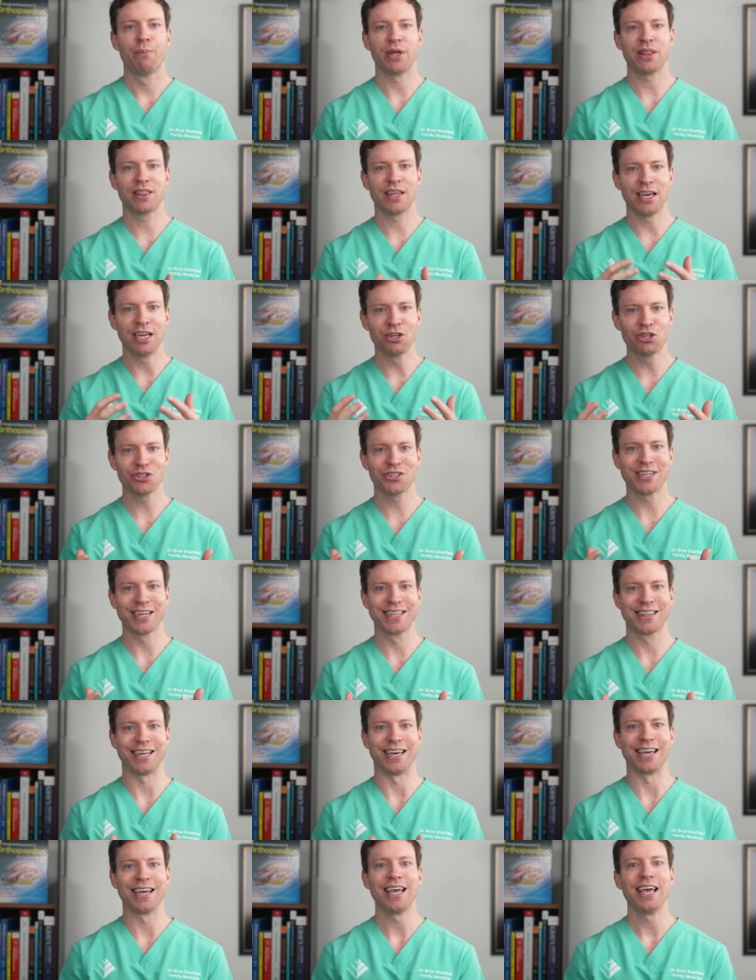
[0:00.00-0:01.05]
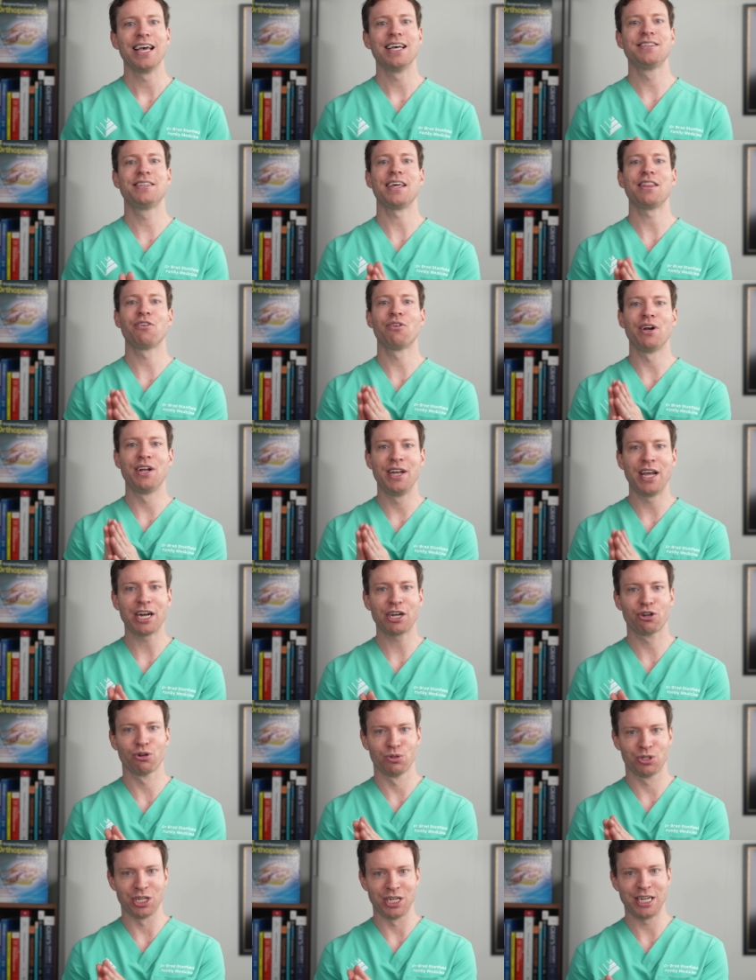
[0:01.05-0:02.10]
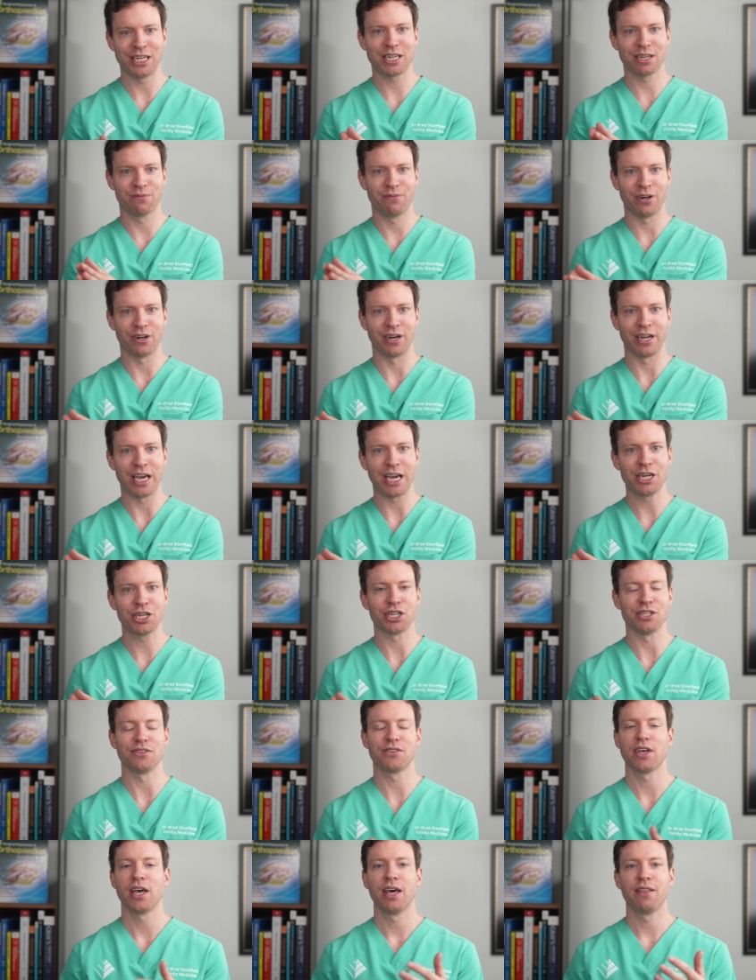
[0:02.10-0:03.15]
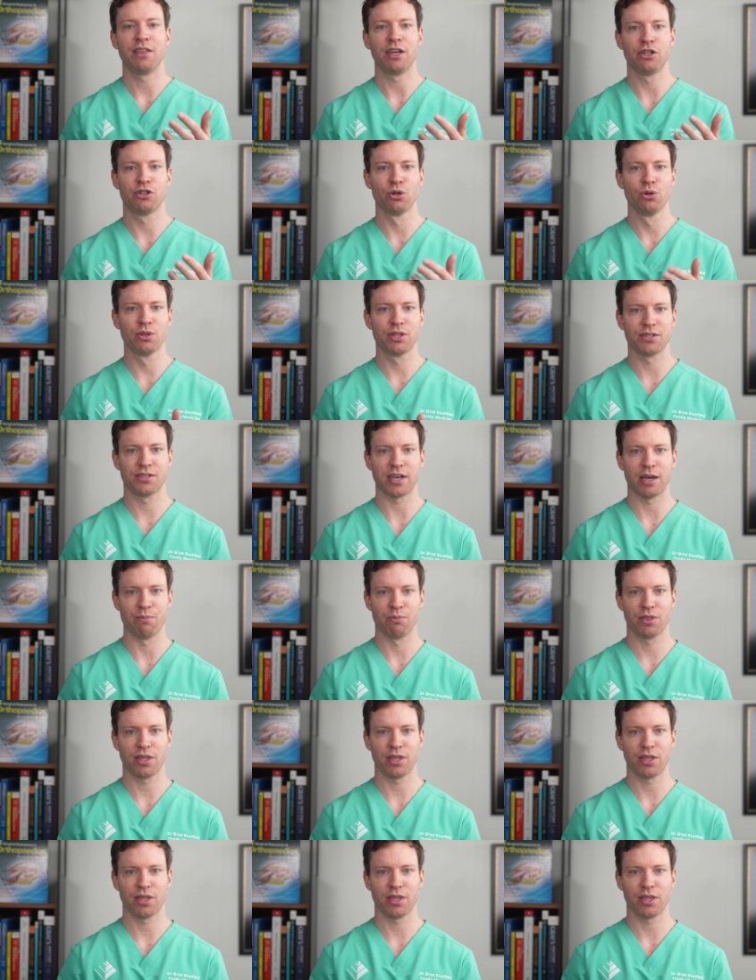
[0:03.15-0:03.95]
But the interesting thing is that there are natural genetic variations that do the same